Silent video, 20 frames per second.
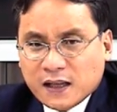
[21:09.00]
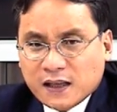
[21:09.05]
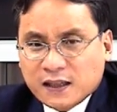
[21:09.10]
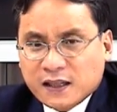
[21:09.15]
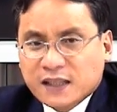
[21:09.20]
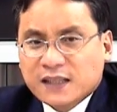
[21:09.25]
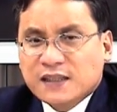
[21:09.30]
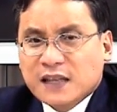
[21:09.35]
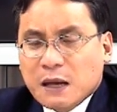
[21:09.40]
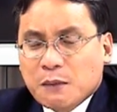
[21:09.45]

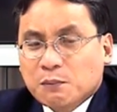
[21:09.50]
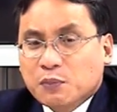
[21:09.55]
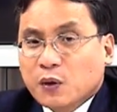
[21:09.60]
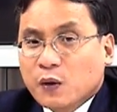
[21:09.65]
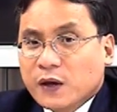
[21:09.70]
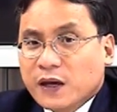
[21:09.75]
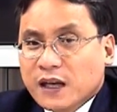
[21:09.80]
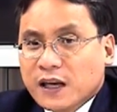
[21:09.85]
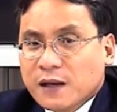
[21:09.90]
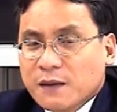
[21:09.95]
this
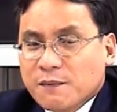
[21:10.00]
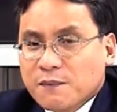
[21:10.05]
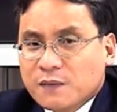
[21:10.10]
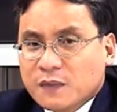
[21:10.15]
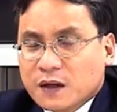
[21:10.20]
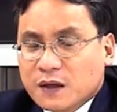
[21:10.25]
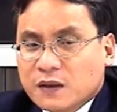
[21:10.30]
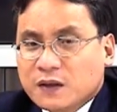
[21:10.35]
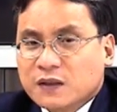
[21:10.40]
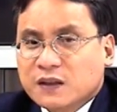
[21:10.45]
employee
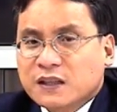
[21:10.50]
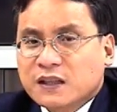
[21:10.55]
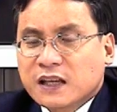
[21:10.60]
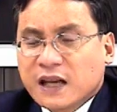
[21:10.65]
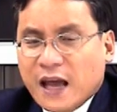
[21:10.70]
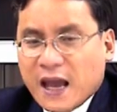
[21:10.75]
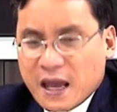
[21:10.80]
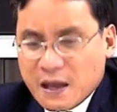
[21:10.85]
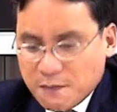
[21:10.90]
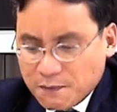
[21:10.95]
could
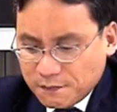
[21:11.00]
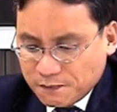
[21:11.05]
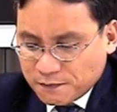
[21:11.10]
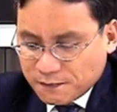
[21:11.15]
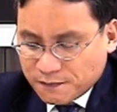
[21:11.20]
claim